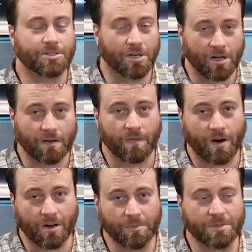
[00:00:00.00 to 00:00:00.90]
Strong
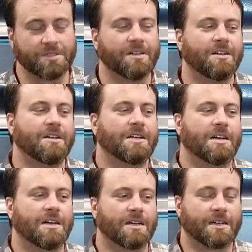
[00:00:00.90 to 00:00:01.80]
Farms,
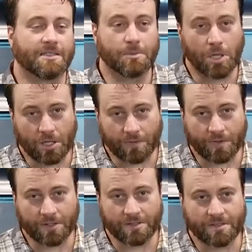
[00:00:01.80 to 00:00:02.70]
uh, got some
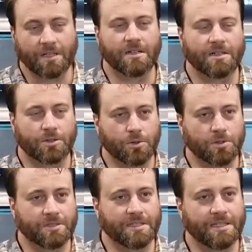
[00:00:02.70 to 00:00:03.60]
Olivers, uh,
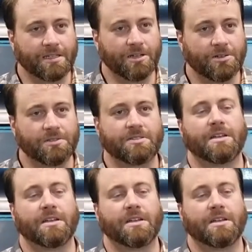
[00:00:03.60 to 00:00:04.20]
cool to see those.